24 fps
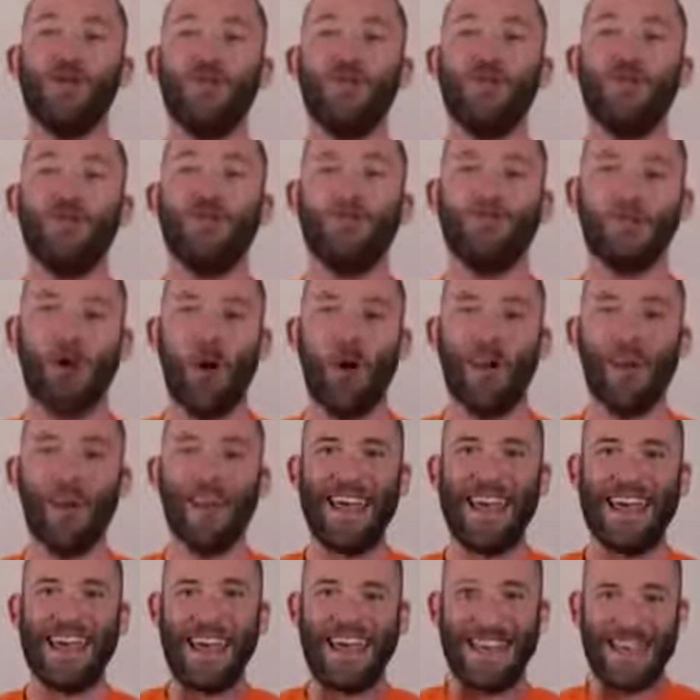You
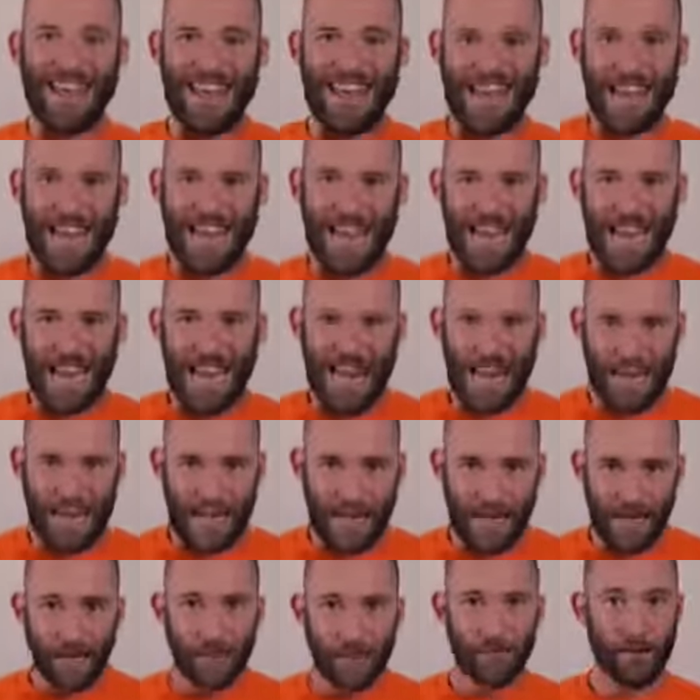don't
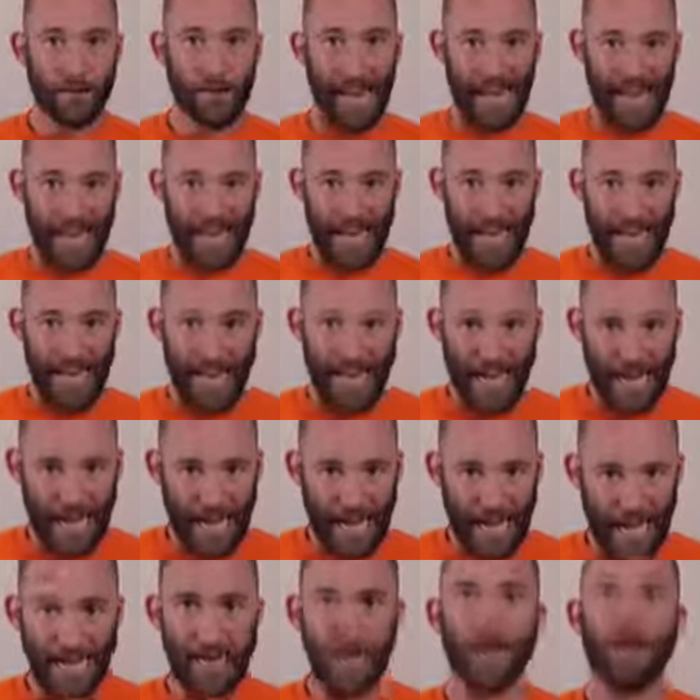need
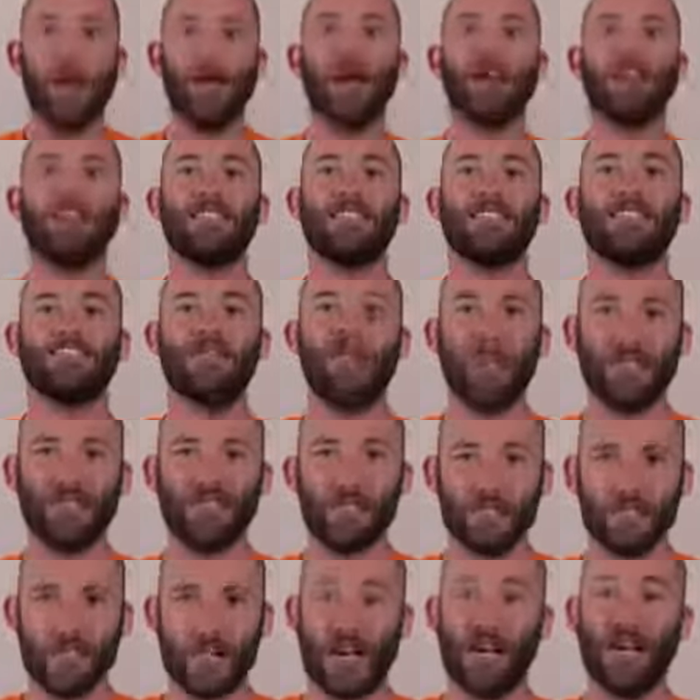
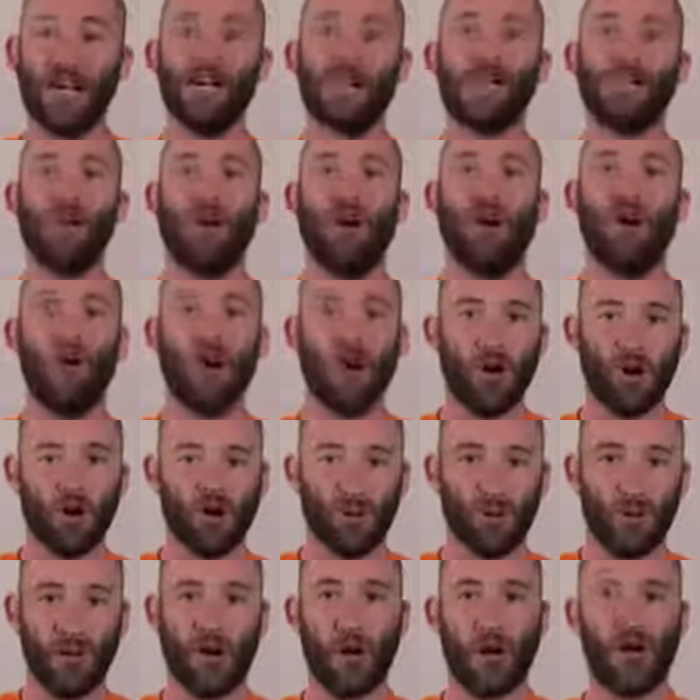specialized
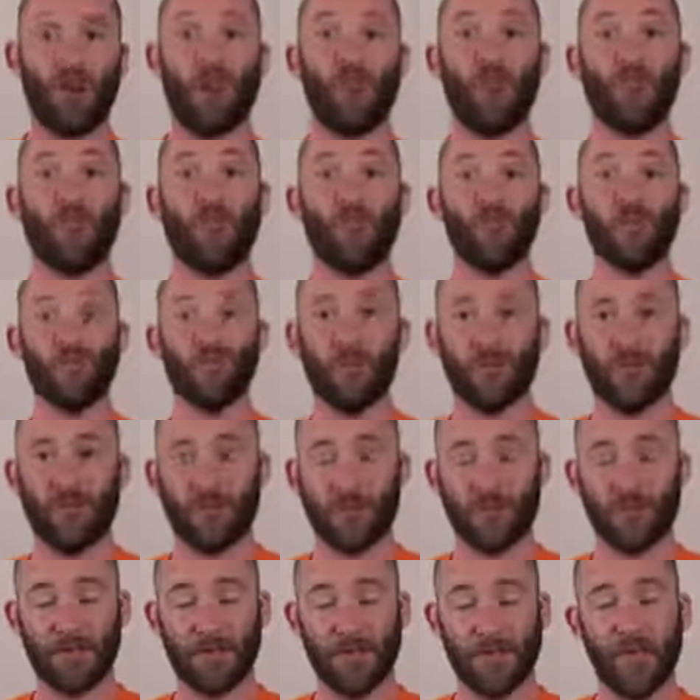hardware for
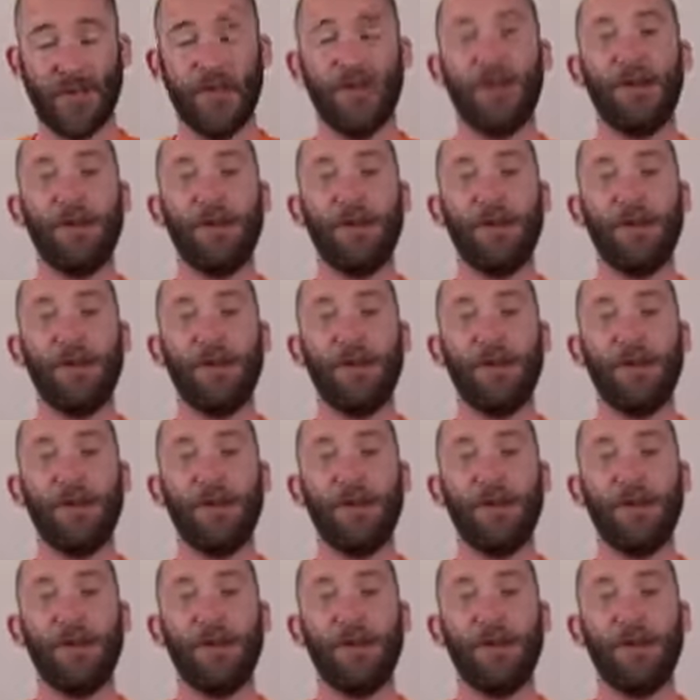servers.